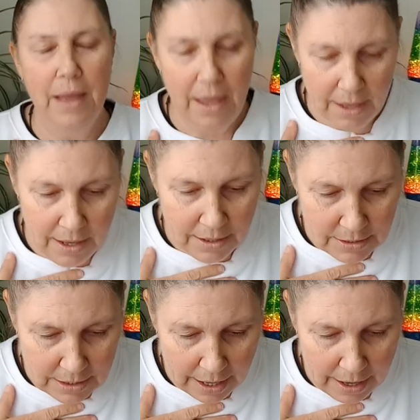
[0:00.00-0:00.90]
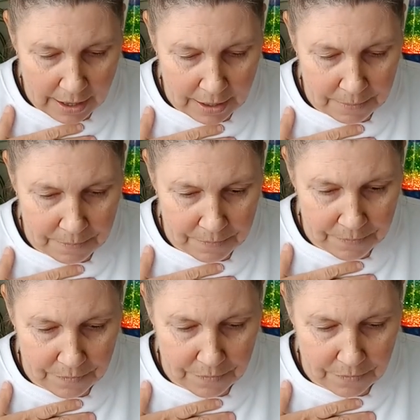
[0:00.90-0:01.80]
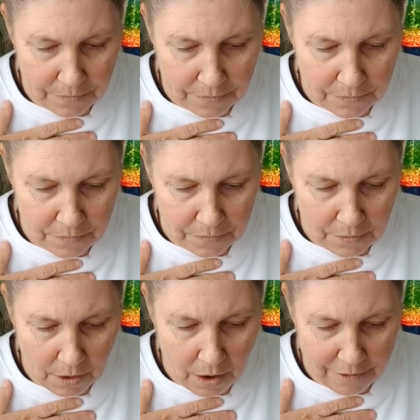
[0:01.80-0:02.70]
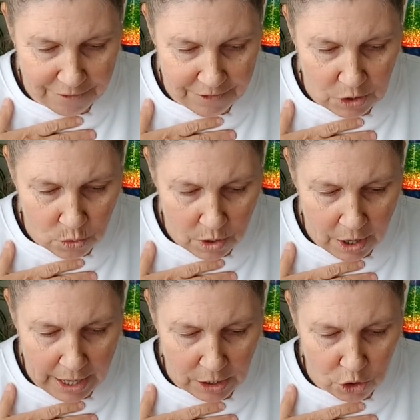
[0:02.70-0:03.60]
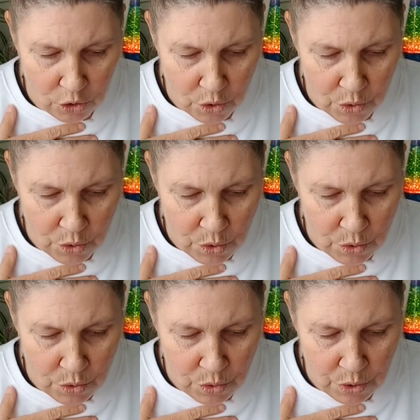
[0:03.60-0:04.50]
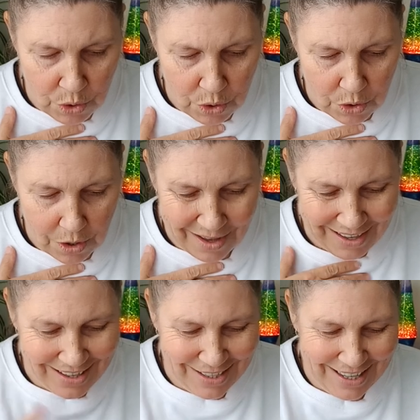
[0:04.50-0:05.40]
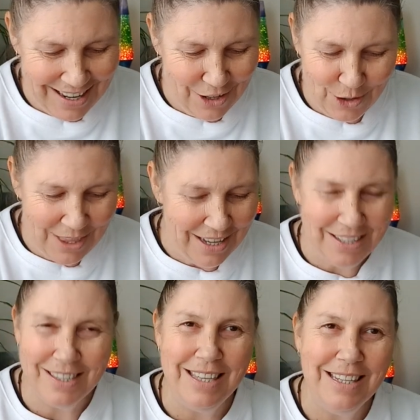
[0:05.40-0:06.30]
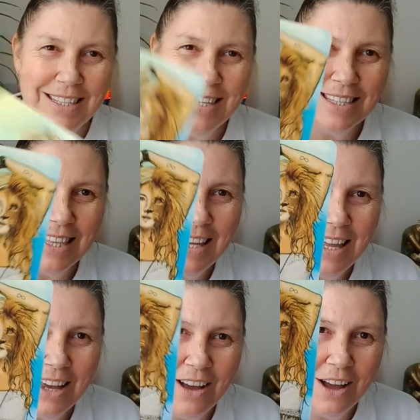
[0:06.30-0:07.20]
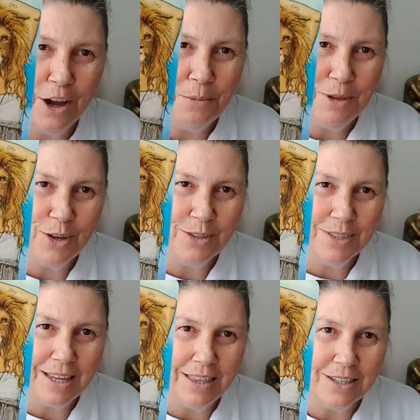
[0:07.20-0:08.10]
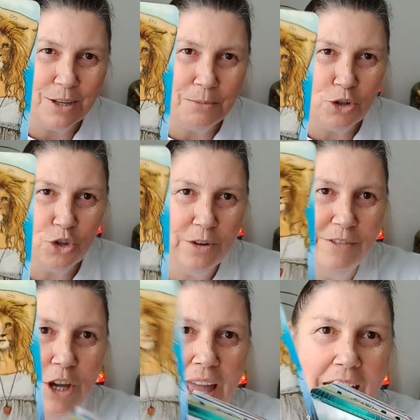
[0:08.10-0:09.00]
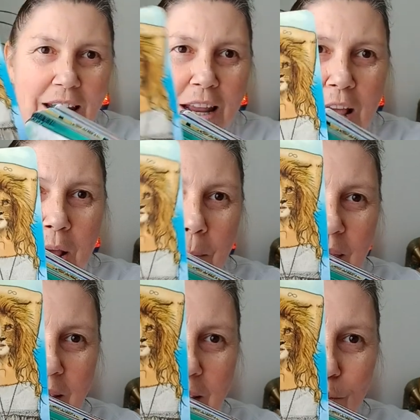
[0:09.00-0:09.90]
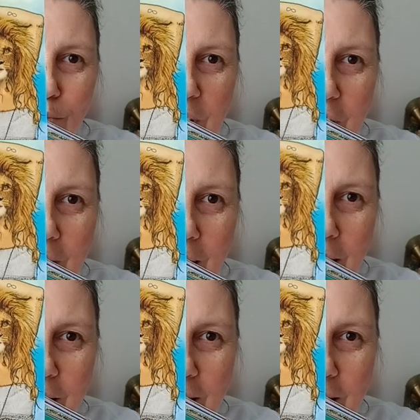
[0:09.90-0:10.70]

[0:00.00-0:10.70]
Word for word: And um I feel like you You see, look at this. There's this thing here. I hope you can see this. I'm not sure if you can, but this is written in the